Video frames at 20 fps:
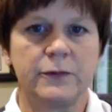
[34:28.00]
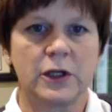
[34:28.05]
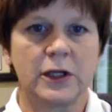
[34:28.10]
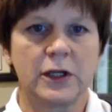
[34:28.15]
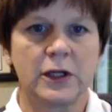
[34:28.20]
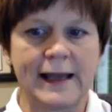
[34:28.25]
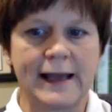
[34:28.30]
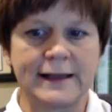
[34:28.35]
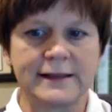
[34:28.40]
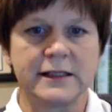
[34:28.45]

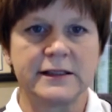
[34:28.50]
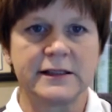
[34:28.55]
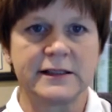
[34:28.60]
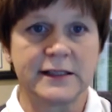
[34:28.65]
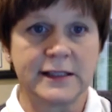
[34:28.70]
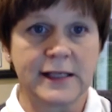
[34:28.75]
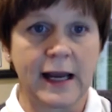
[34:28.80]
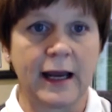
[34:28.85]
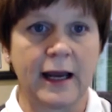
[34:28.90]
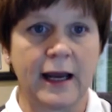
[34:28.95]
as it
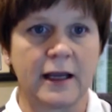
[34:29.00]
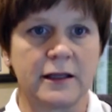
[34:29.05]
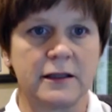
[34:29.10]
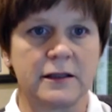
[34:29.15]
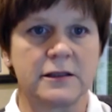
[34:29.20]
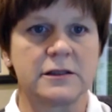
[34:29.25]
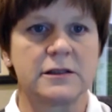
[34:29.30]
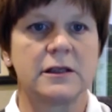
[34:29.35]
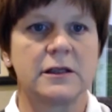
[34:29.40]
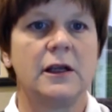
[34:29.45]

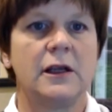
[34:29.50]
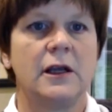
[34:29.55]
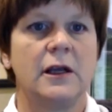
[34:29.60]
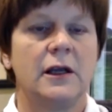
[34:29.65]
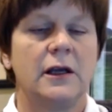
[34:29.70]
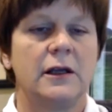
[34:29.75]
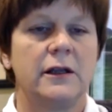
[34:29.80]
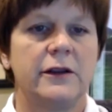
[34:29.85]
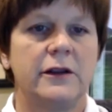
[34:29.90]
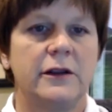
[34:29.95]
stands,
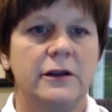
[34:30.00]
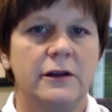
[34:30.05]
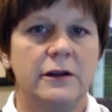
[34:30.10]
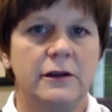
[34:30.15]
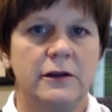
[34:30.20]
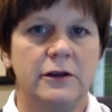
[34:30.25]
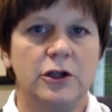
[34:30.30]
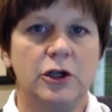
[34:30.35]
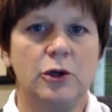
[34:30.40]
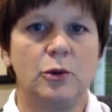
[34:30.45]

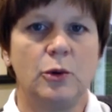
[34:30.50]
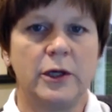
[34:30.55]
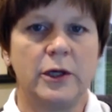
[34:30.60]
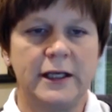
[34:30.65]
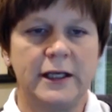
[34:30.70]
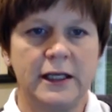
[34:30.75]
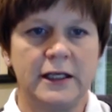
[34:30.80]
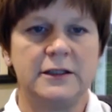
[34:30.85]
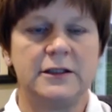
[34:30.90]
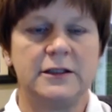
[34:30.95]
you would
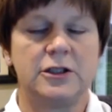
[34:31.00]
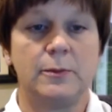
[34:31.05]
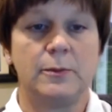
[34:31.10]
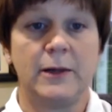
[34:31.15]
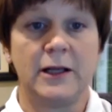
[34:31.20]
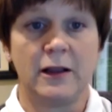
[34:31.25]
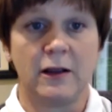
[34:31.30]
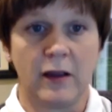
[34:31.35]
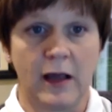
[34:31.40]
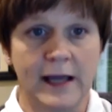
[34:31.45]
need to
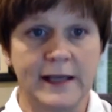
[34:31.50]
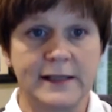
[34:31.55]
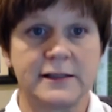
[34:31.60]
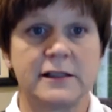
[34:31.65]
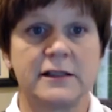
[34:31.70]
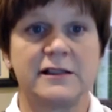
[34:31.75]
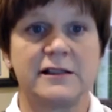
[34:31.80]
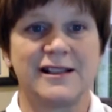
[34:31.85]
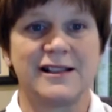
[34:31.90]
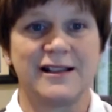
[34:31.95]
be
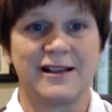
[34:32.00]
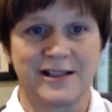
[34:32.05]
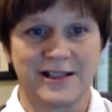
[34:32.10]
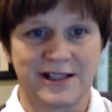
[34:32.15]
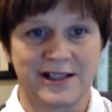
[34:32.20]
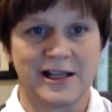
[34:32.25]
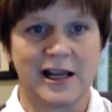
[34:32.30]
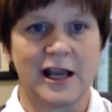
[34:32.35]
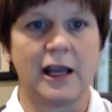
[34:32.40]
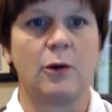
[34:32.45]
licensed in the
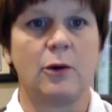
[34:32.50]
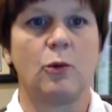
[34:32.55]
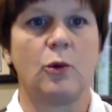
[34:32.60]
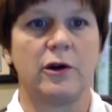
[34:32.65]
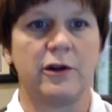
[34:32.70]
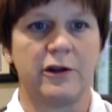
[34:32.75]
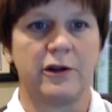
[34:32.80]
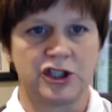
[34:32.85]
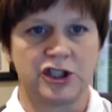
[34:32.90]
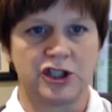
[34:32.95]
state
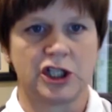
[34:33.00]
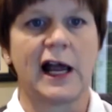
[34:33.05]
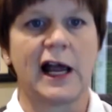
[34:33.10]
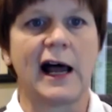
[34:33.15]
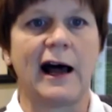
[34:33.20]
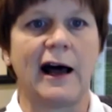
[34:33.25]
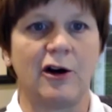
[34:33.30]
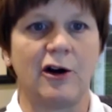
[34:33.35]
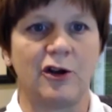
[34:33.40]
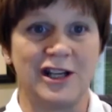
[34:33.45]
where the
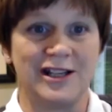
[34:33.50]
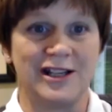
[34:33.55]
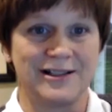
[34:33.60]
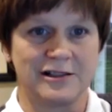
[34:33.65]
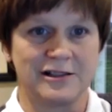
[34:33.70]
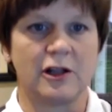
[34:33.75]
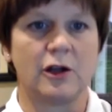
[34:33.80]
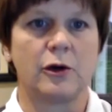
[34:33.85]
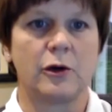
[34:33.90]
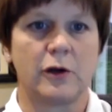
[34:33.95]
child
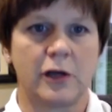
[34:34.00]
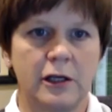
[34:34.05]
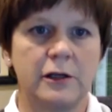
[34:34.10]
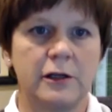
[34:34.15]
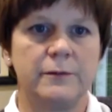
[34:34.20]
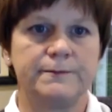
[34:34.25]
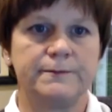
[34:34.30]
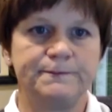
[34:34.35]
is located.